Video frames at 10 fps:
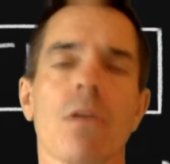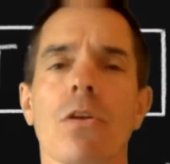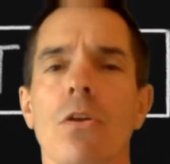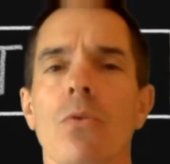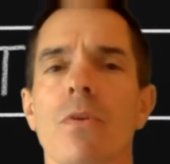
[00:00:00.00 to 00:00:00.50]

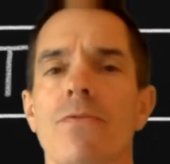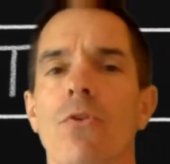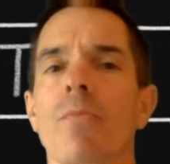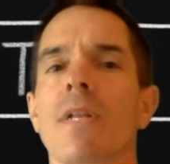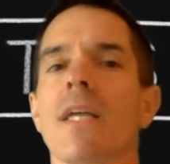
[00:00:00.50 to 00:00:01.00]
Who is
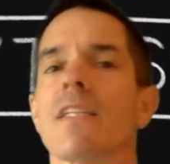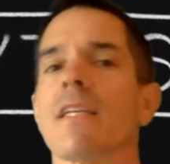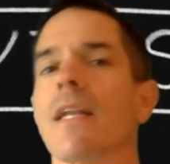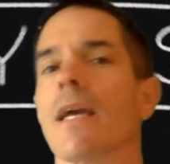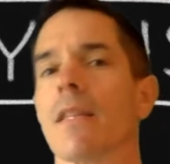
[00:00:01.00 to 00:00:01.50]
formulating
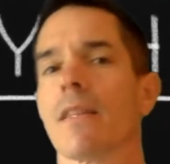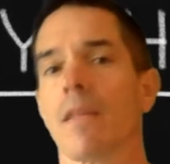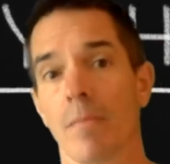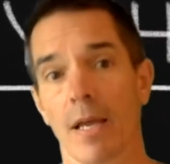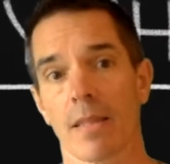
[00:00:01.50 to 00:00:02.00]
them
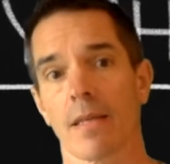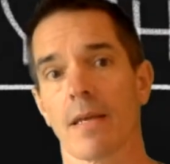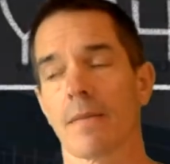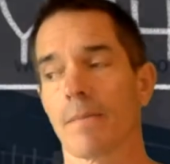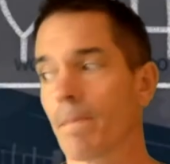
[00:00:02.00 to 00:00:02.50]
like that?
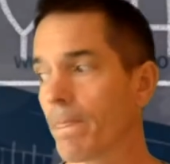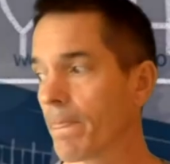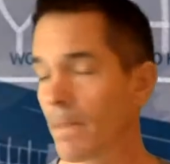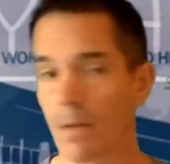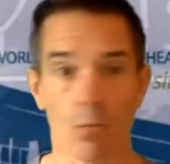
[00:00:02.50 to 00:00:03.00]

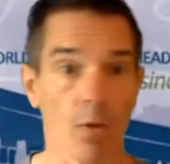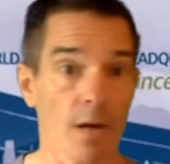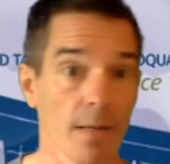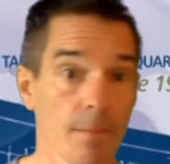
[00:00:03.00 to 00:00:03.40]
Why?